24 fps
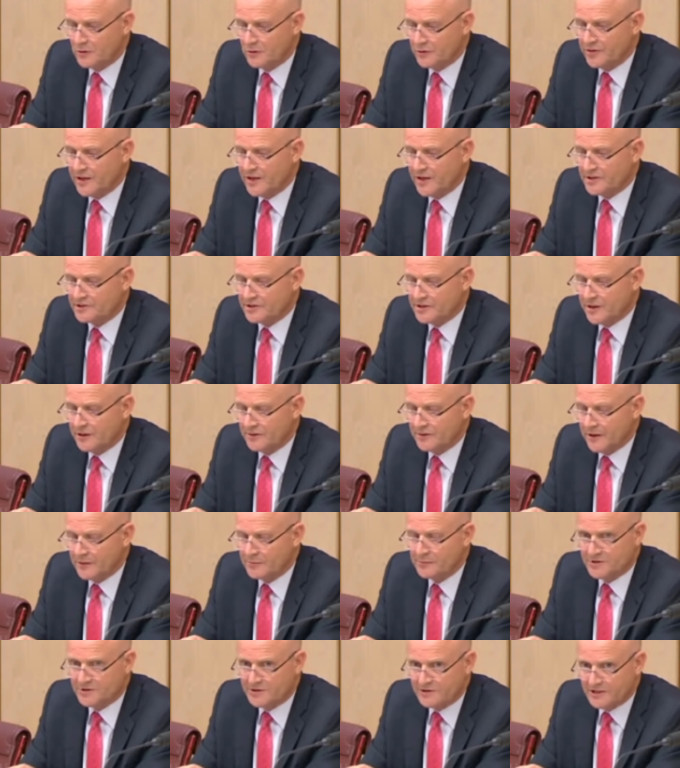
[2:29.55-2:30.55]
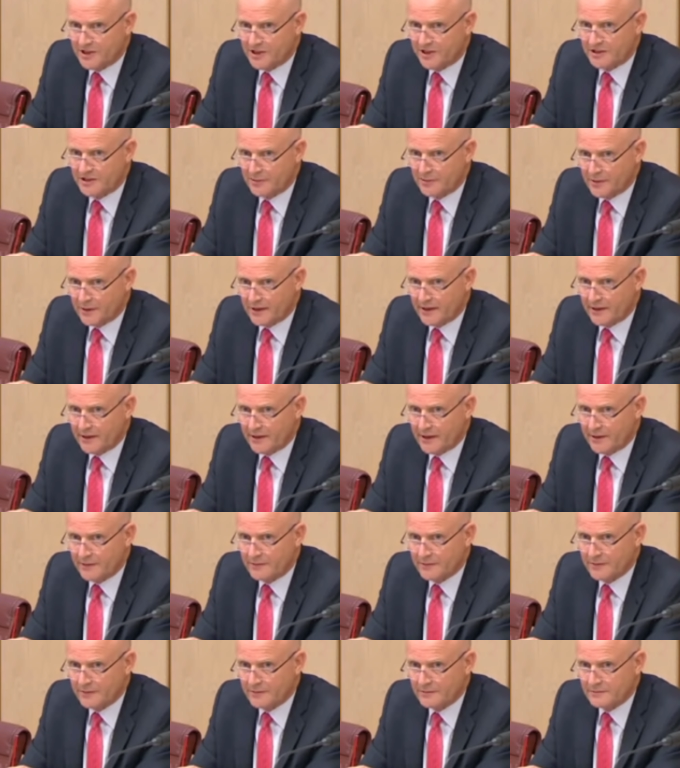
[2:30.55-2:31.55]
would that show up as a gender pay
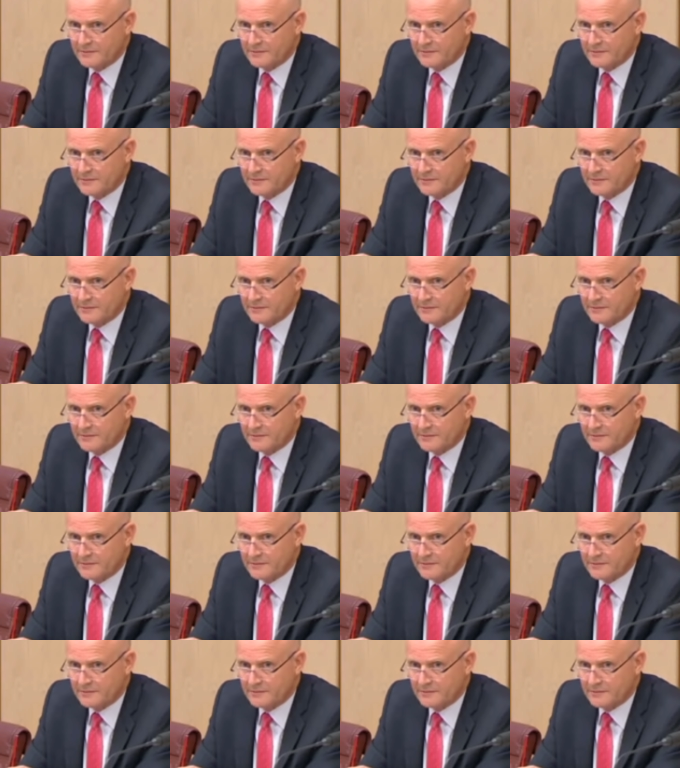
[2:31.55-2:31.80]
gap?